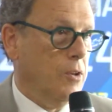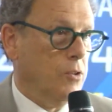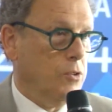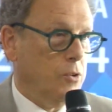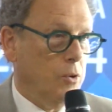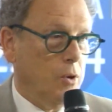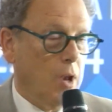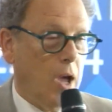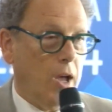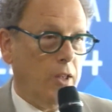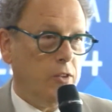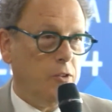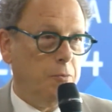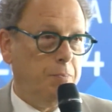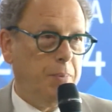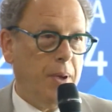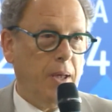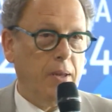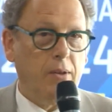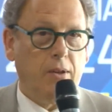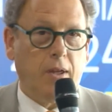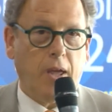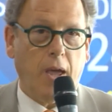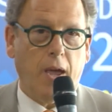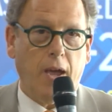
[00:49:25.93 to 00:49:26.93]
Do not
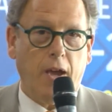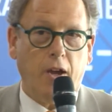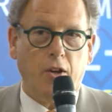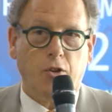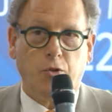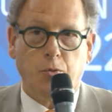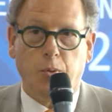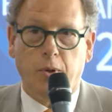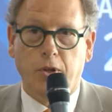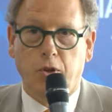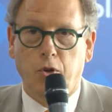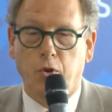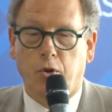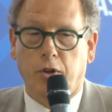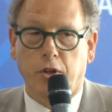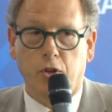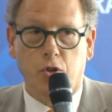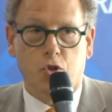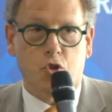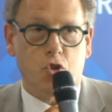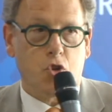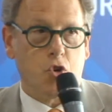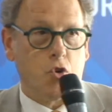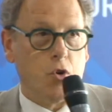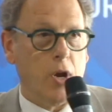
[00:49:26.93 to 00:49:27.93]
spend cash when you can
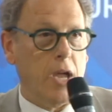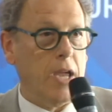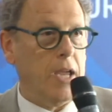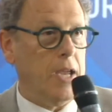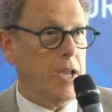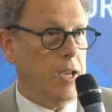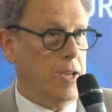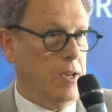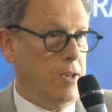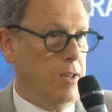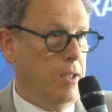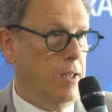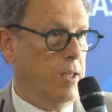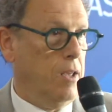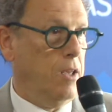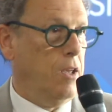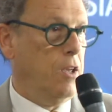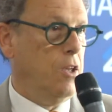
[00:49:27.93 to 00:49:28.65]
trade